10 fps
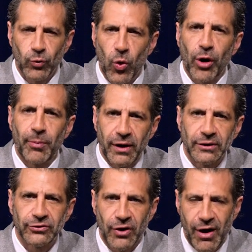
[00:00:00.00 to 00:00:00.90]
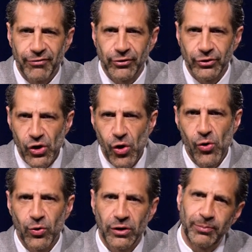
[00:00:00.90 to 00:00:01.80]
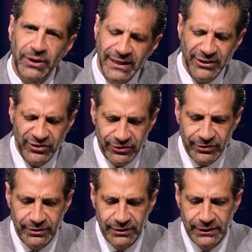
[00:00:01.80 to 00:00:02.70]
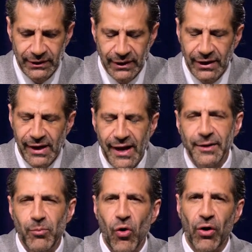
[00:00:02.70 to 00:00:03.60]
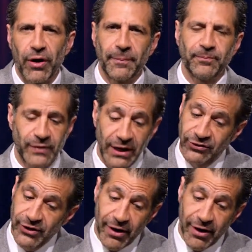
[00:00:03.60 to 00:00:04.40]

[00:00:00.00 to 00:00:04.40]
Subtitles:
warm us offer no peace anymore. That's